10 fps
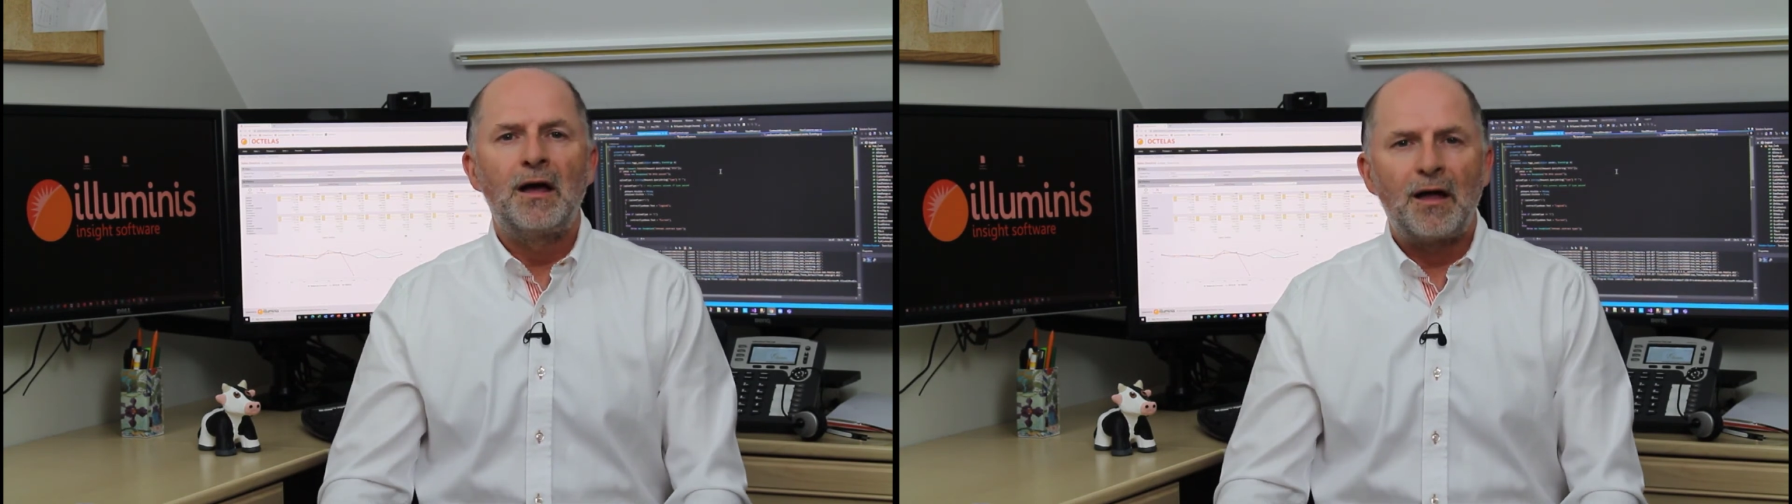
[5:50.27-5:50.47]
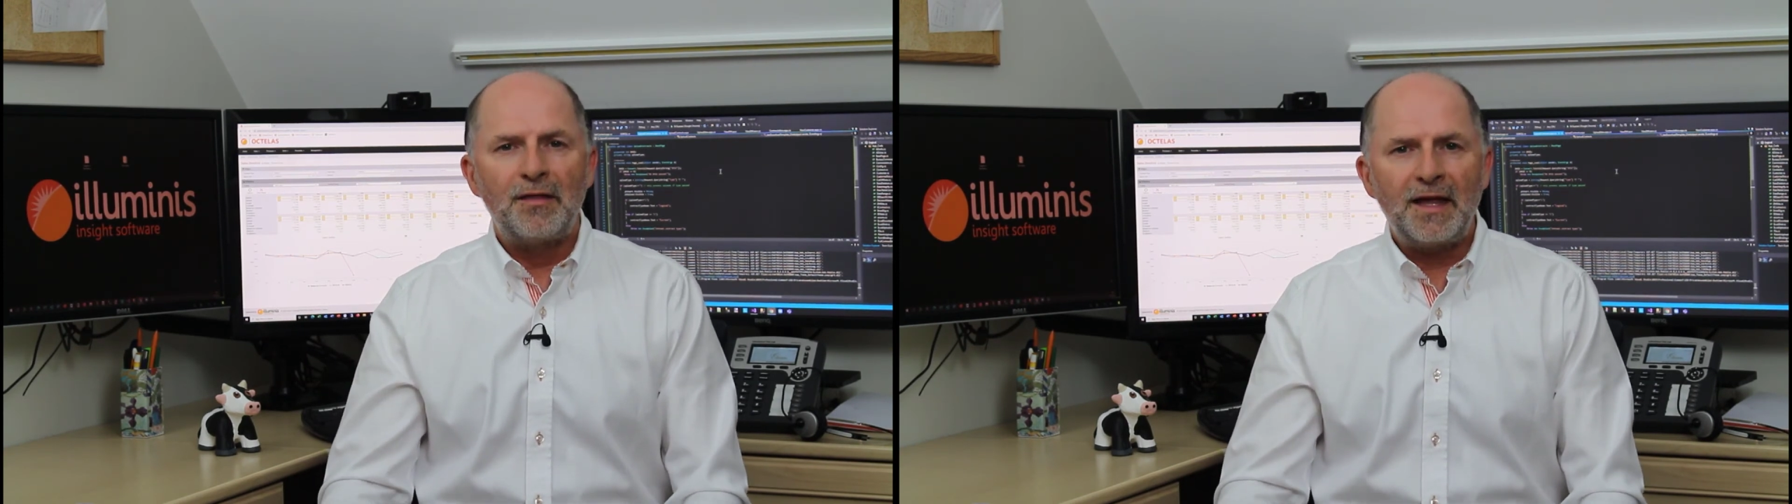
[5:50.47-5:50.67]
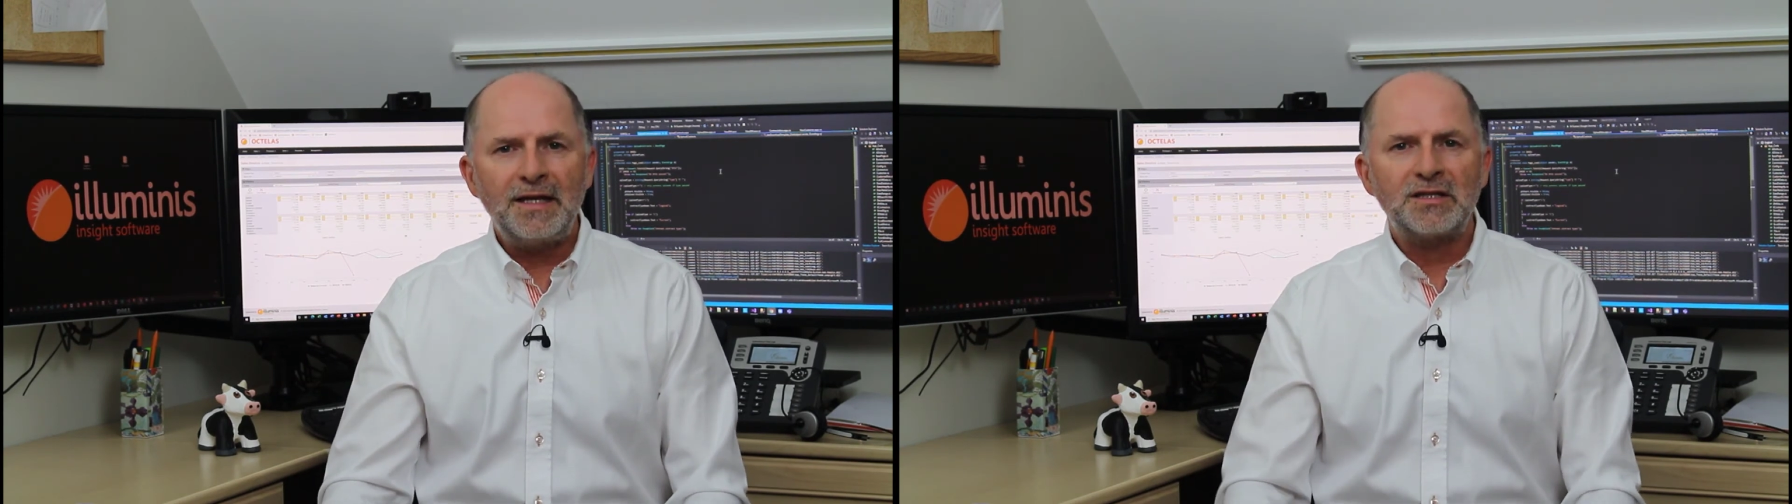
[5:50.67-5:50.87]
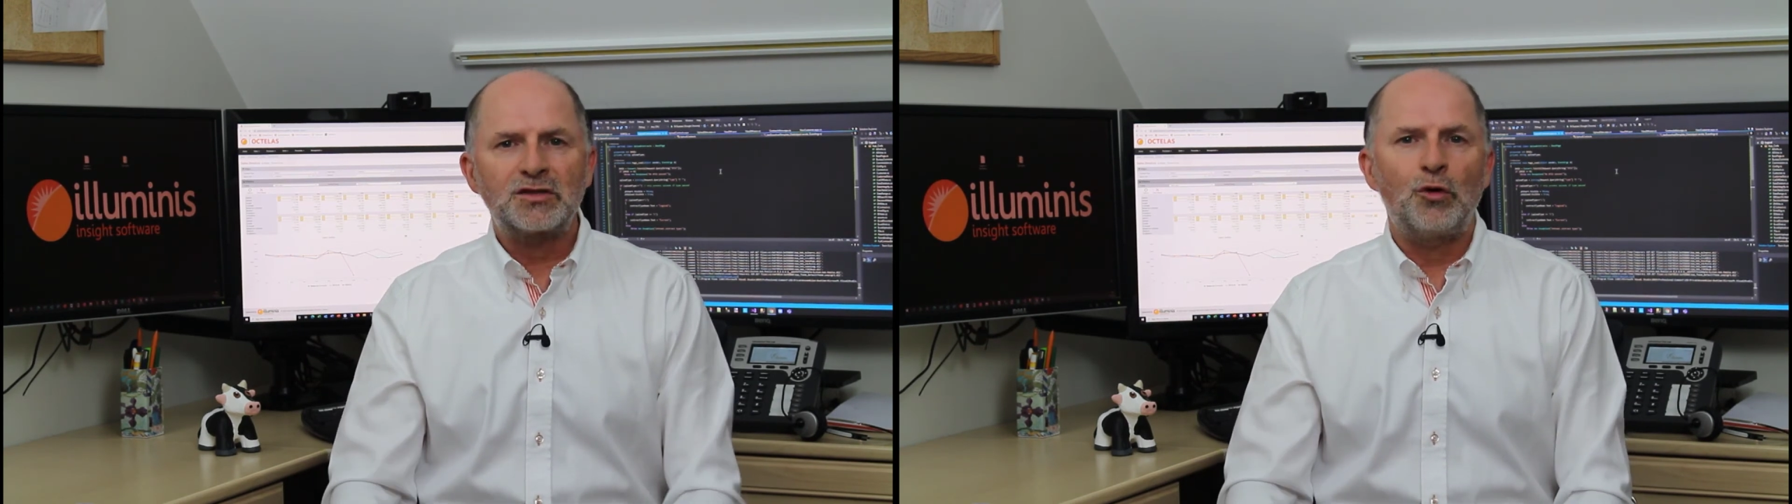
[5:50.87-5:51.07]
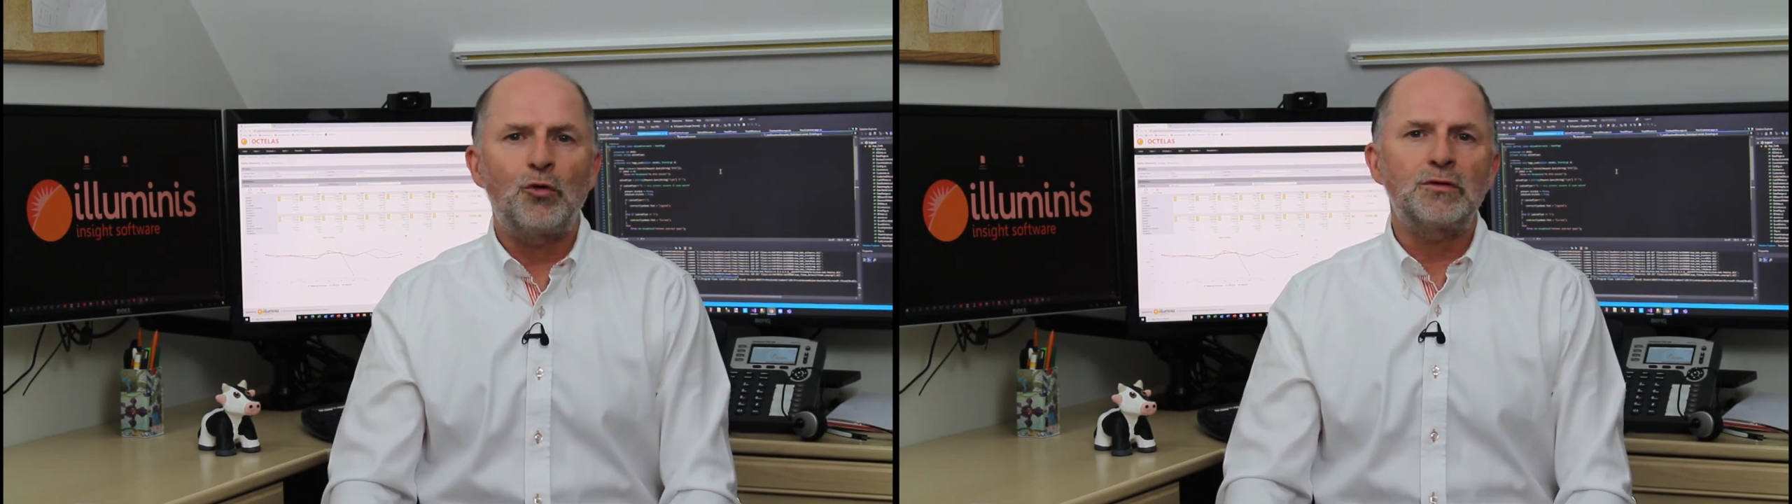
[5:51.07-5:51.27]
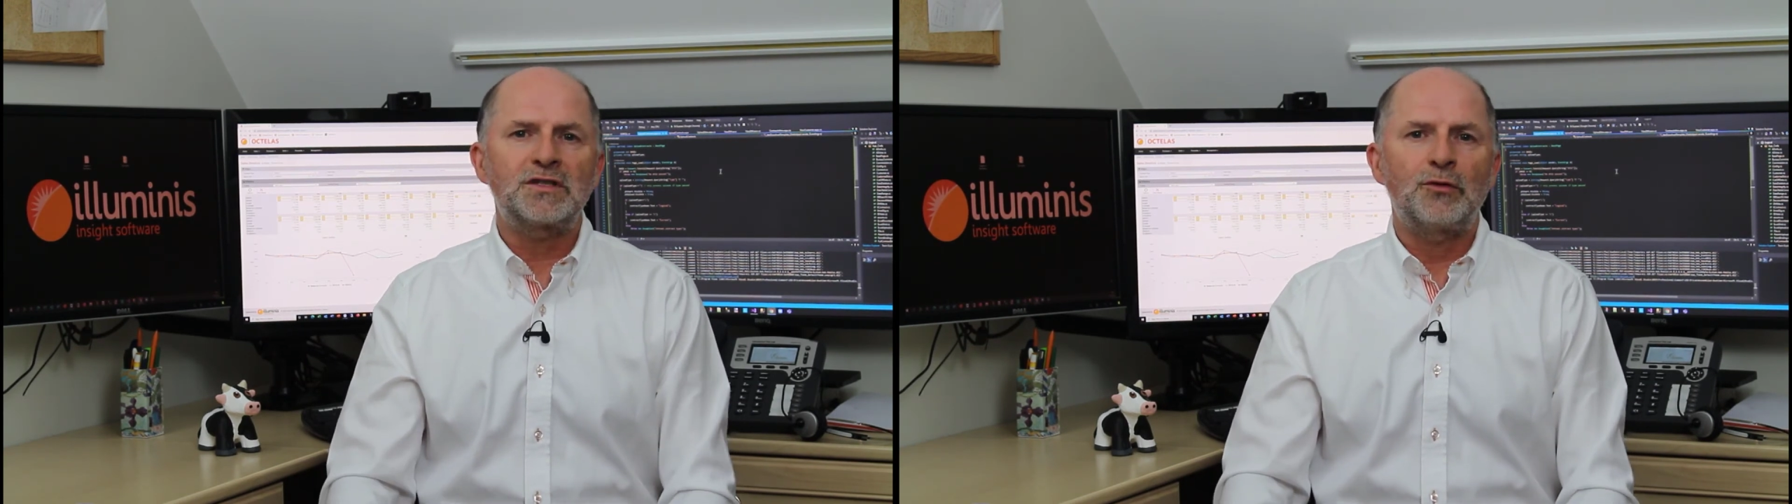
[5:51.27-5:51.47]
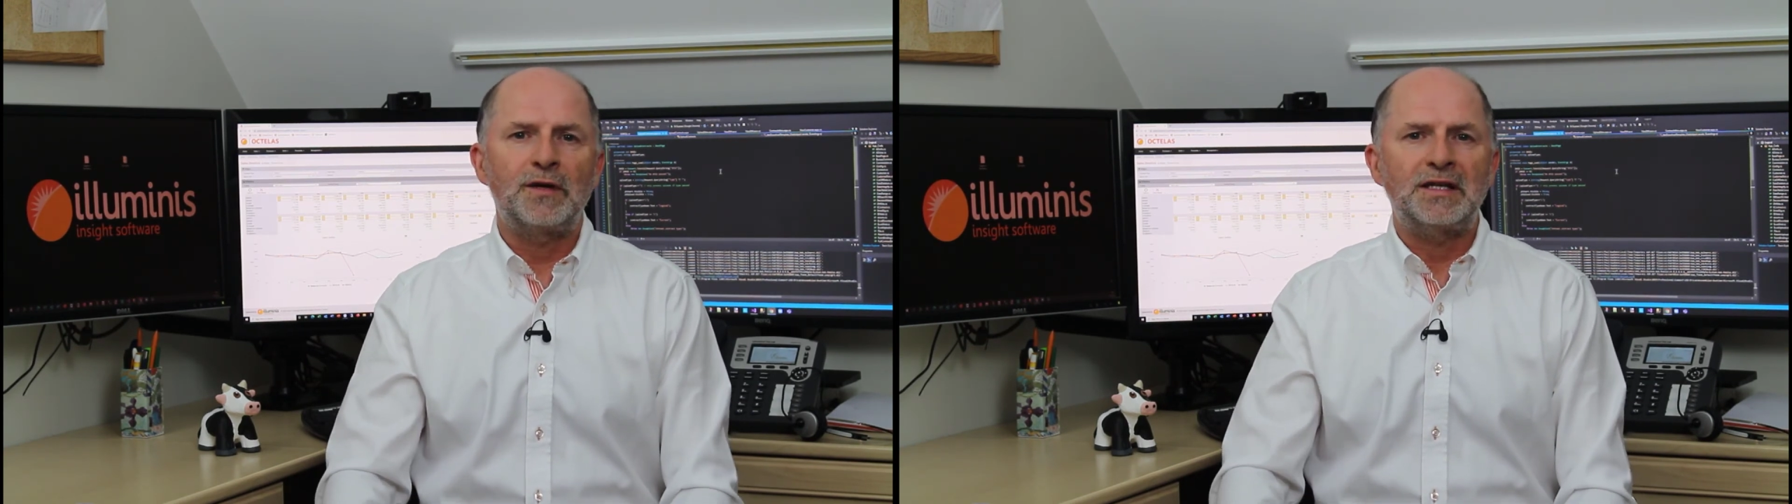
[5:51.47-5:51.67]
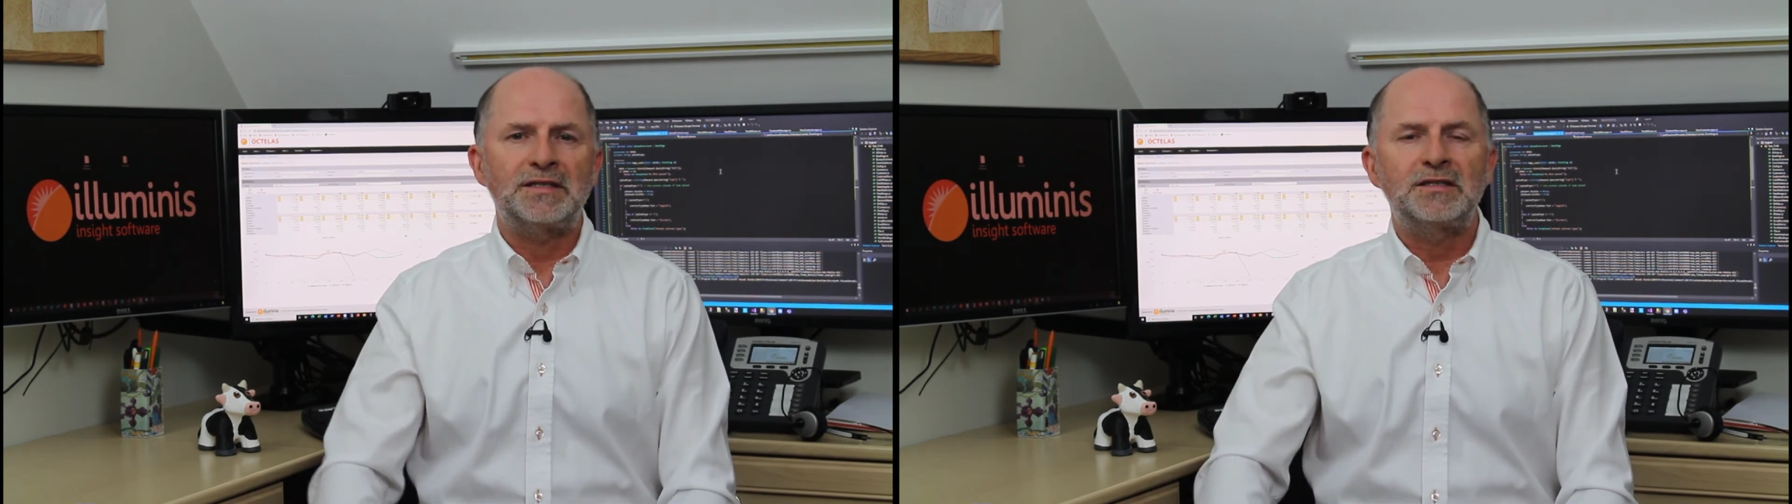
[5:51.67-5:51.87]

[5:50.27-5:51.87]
And then it's also easy